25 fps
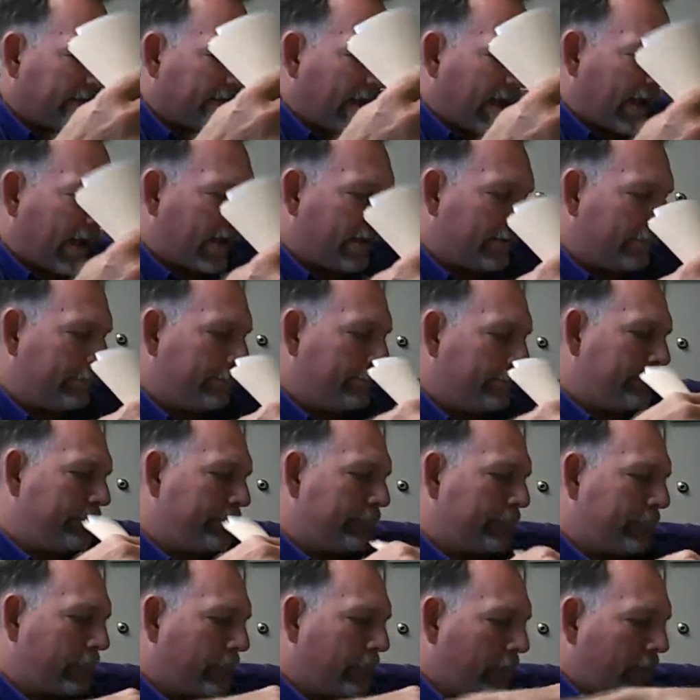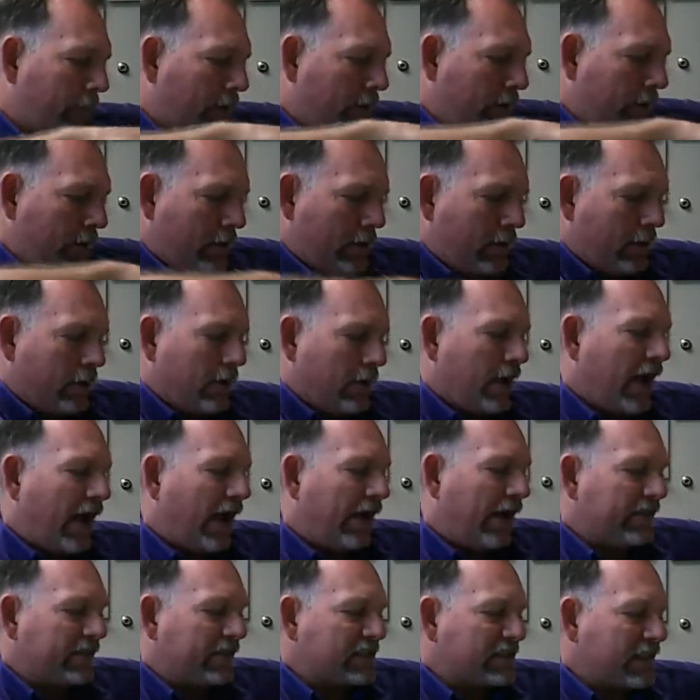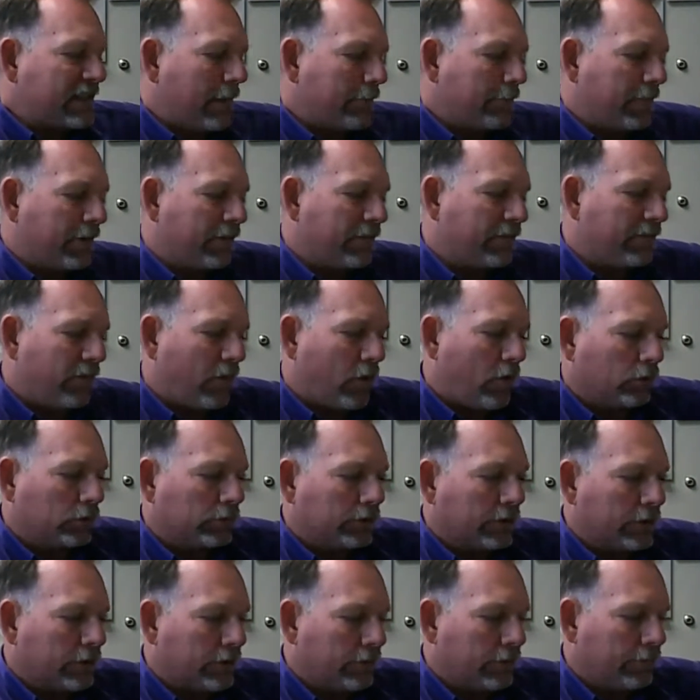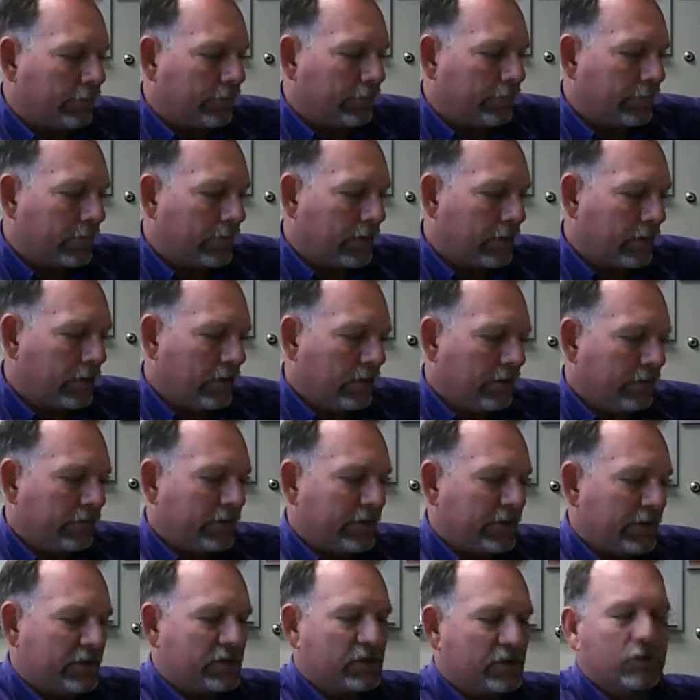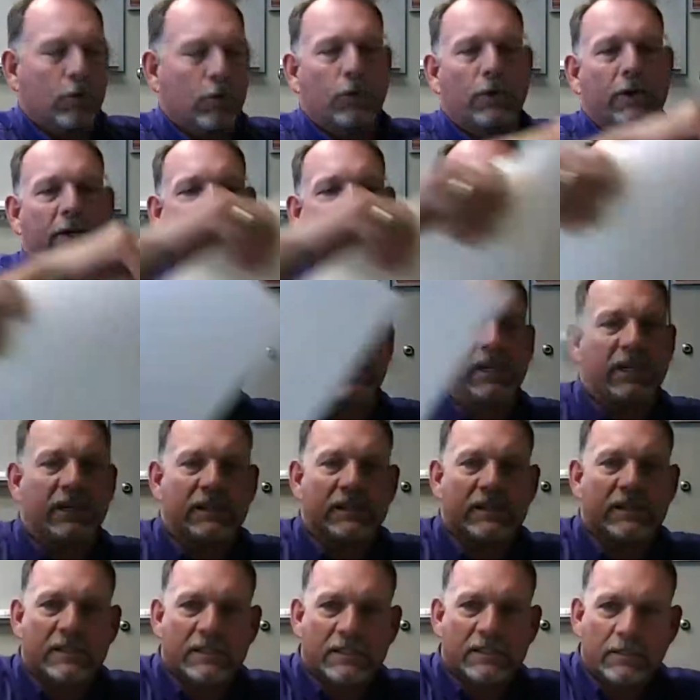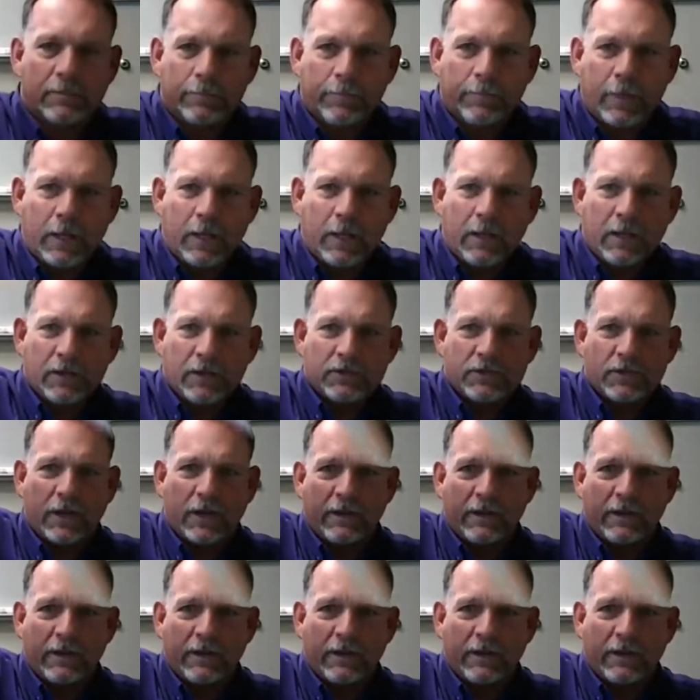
that, I have a separate folder for the scoring sheets. So I